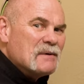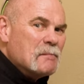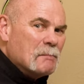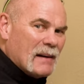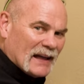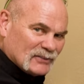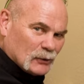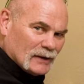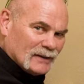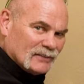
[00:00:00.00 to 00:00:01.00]
my
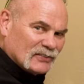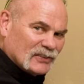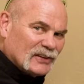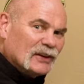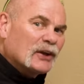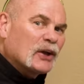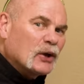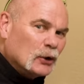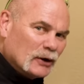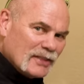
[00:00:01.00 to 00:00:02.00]
toilet's
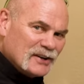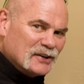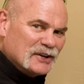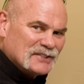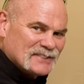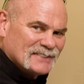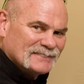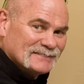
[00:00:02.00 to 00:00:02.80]
cooler than yours.